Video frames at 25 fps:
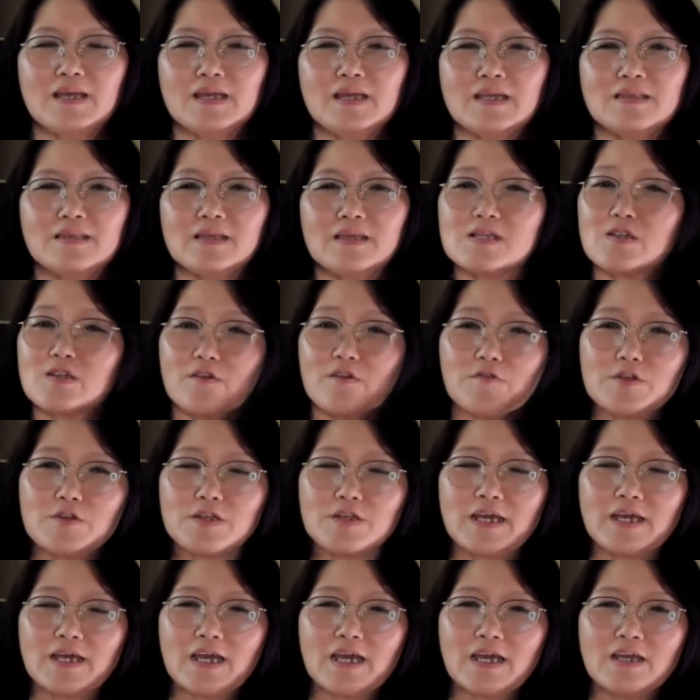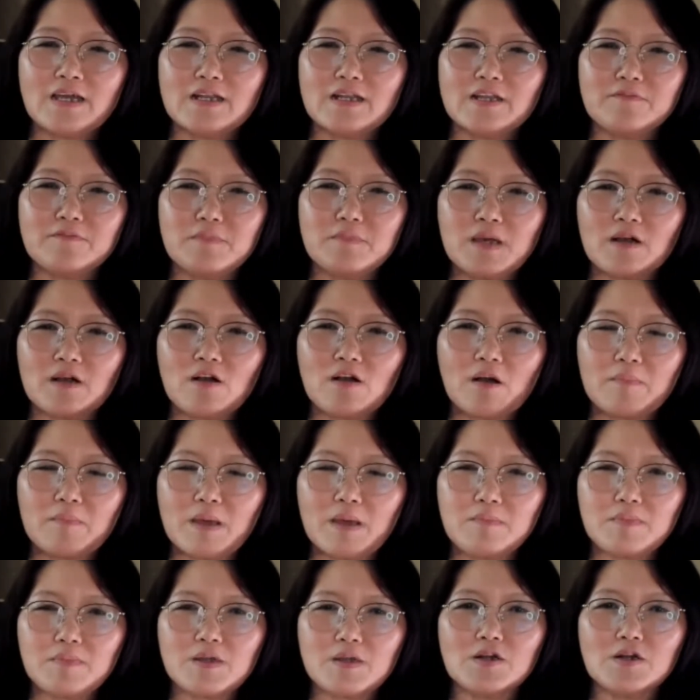That's all for today. Leave me a comment
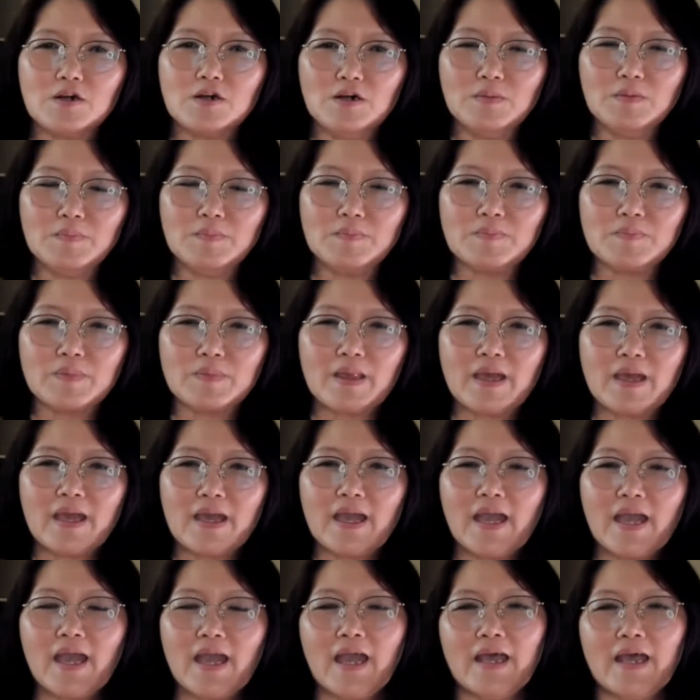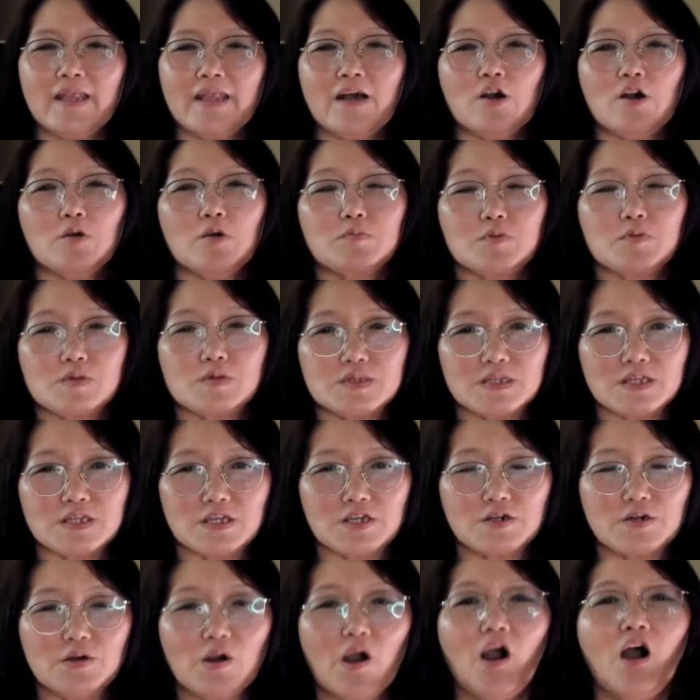below, and I hope to see you
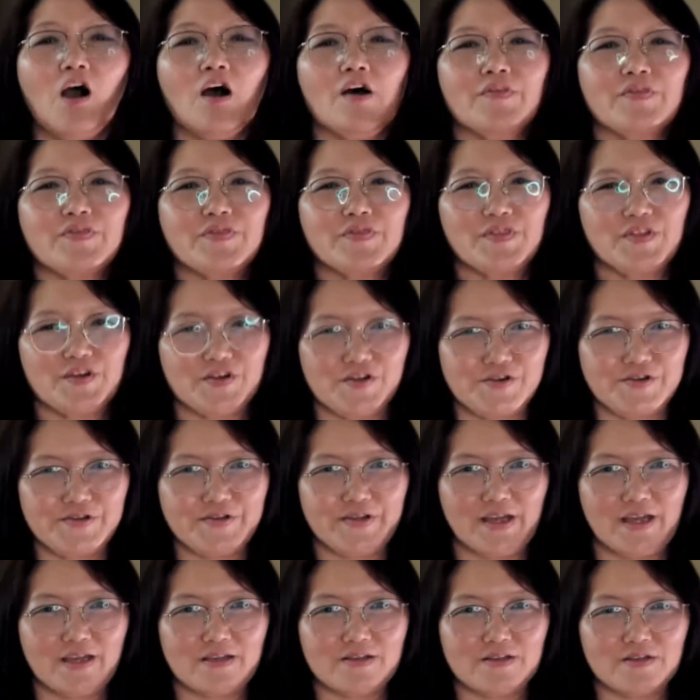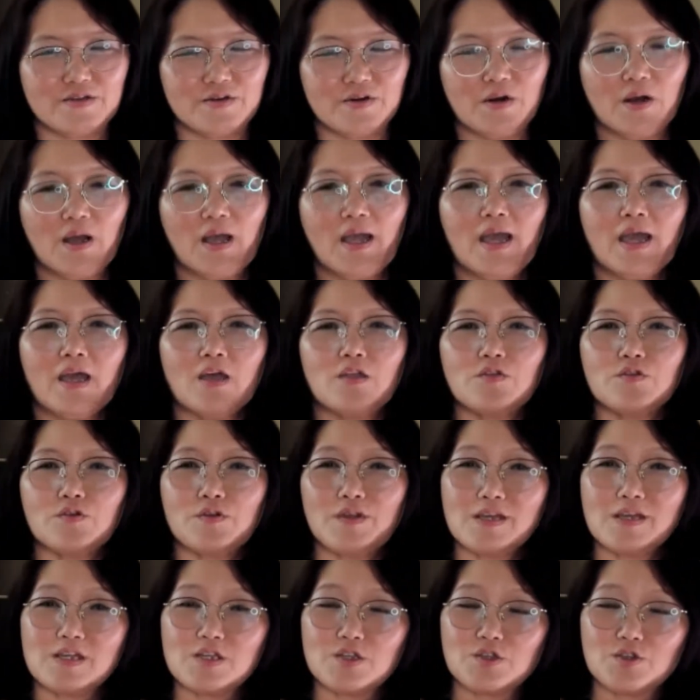on Thursday. So today
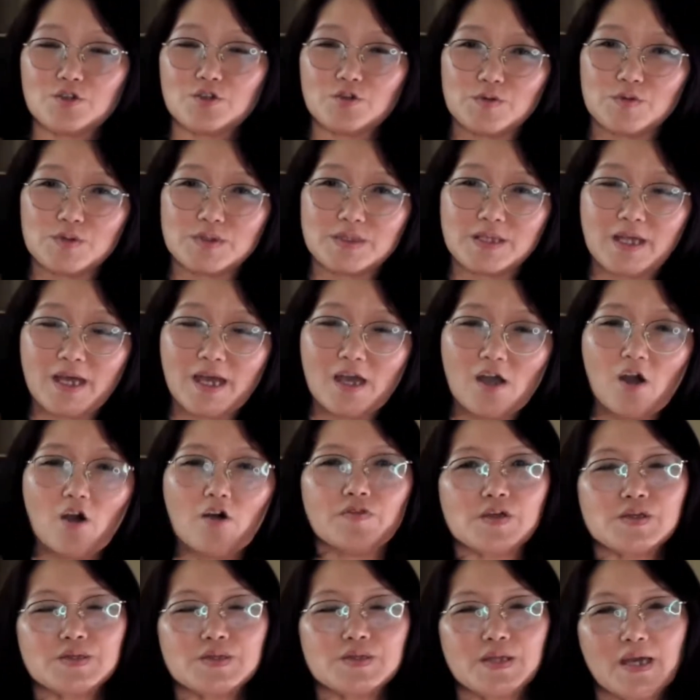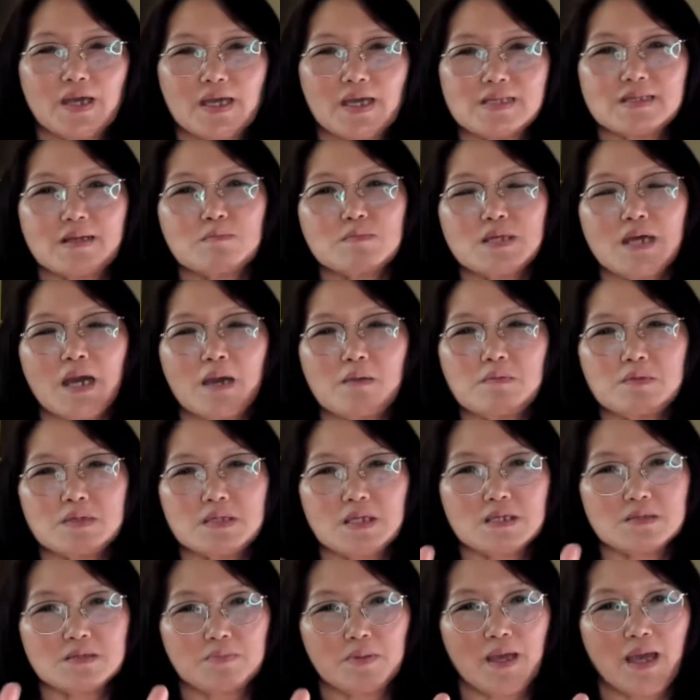is Tuesday. On Thursday, same time, 6
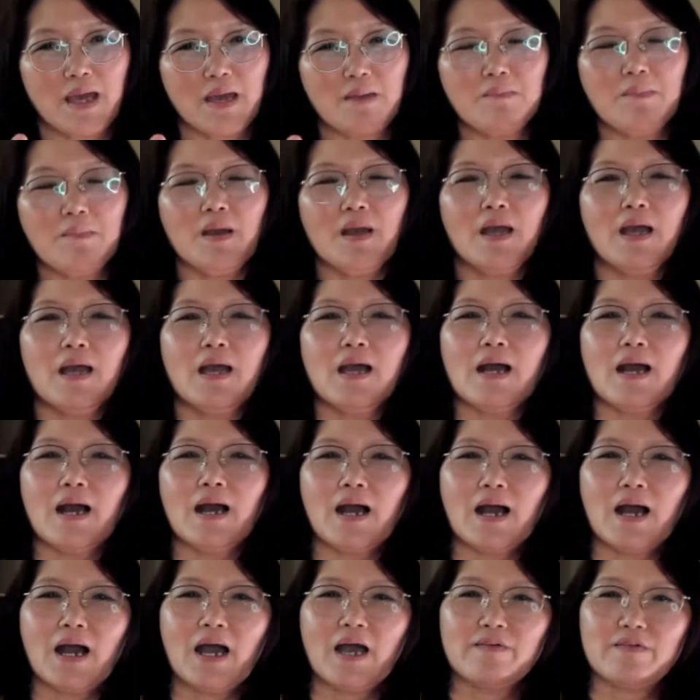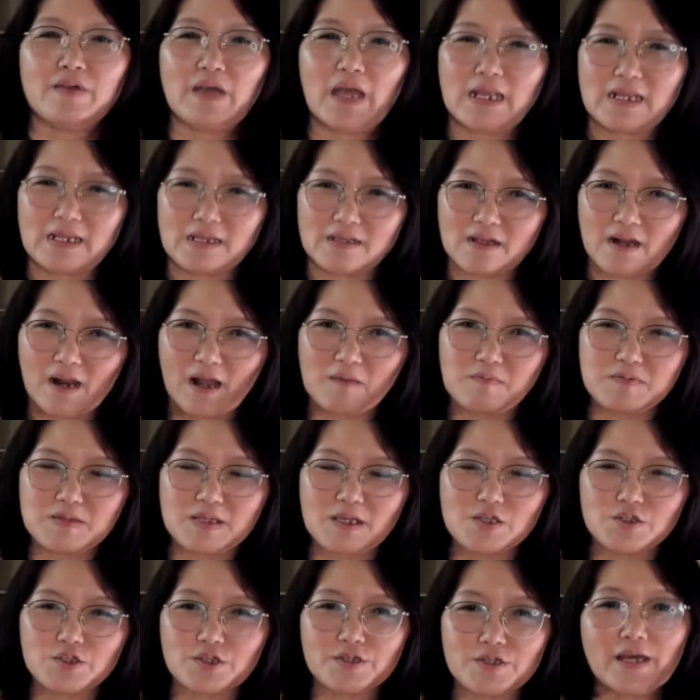p.m. I have another live
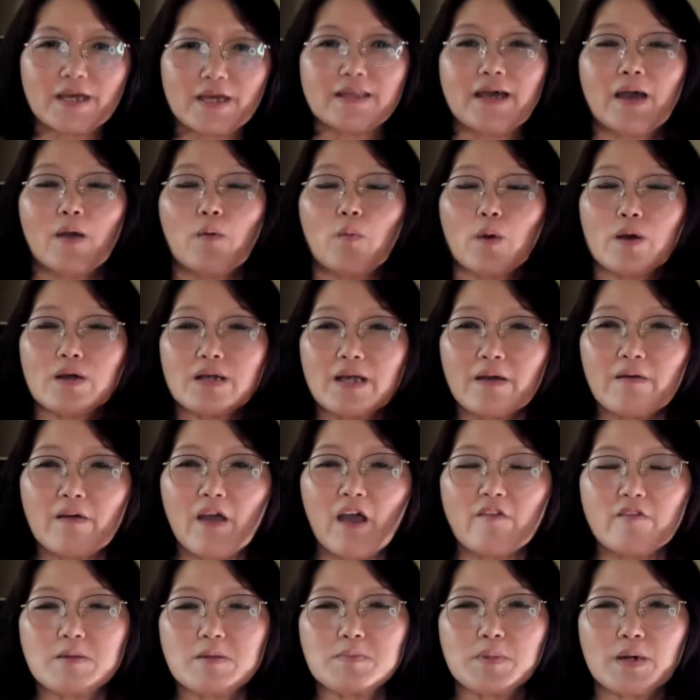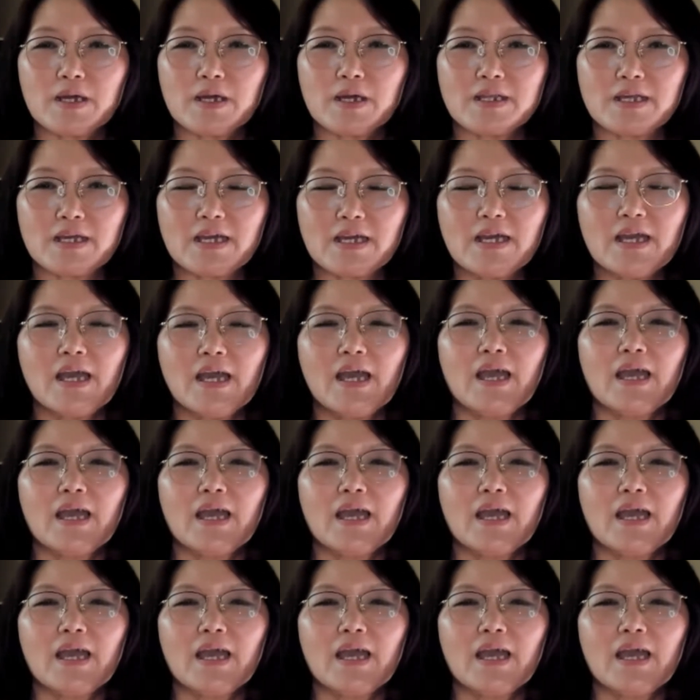session, and I welcome everybody.